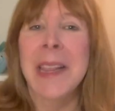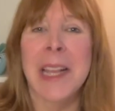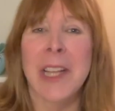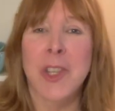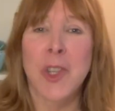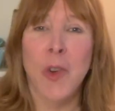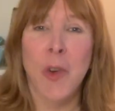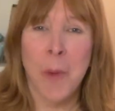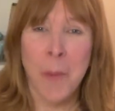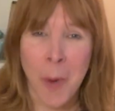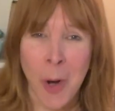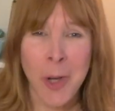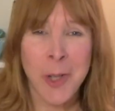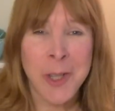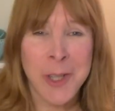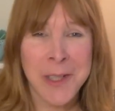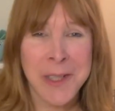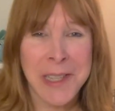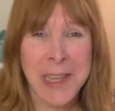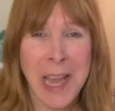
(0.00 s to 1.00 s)
that's your
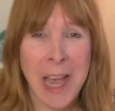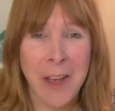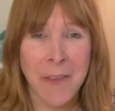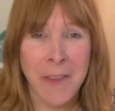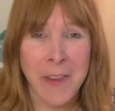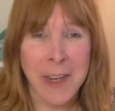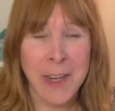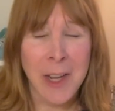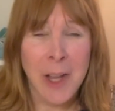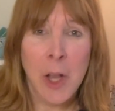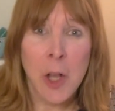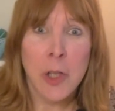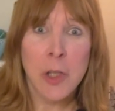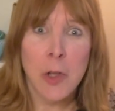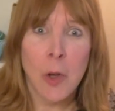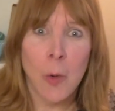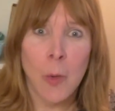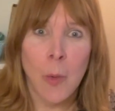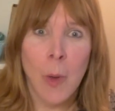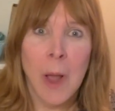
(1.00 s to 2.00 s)
emergency outfit.
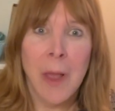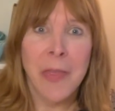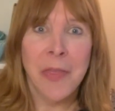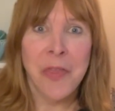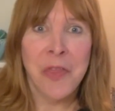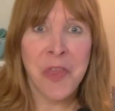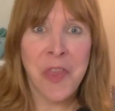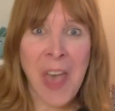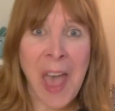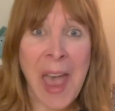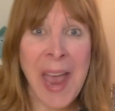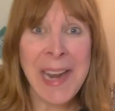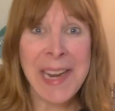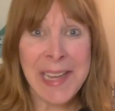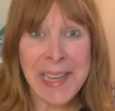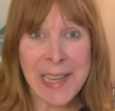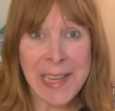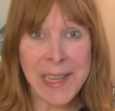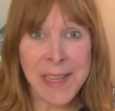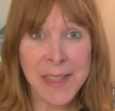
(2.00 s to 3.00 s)
So that
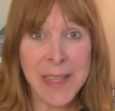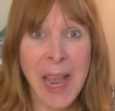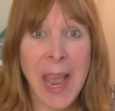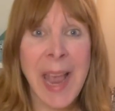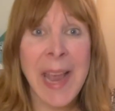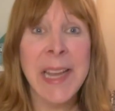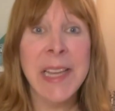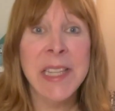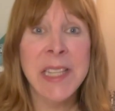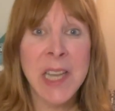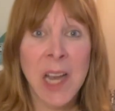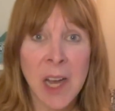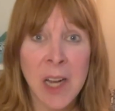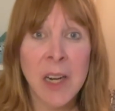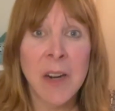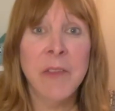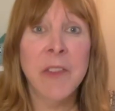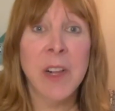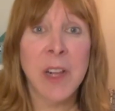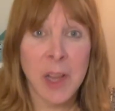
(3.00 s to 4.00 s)
is a ton
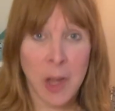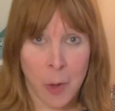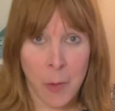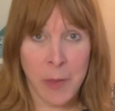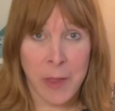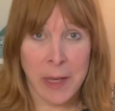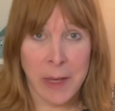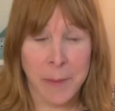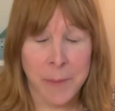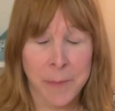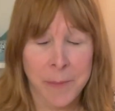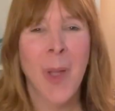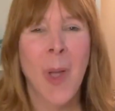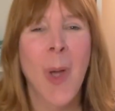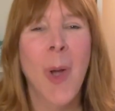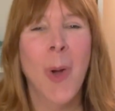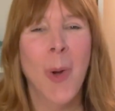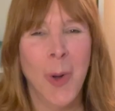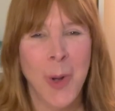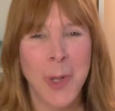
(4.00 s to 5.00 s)
of clothing.
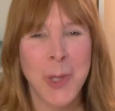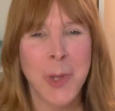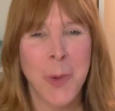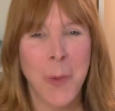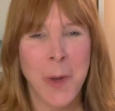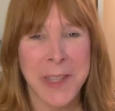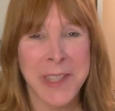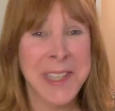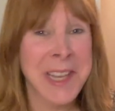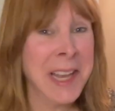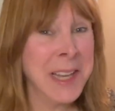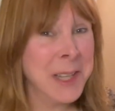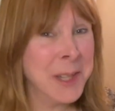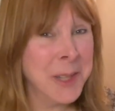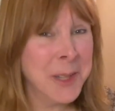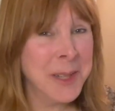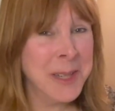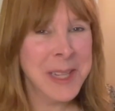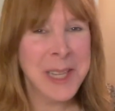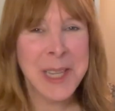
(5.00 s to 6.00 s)
Also, what's not
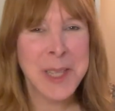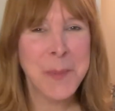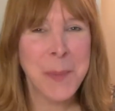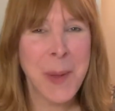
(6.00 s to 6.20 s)
included in this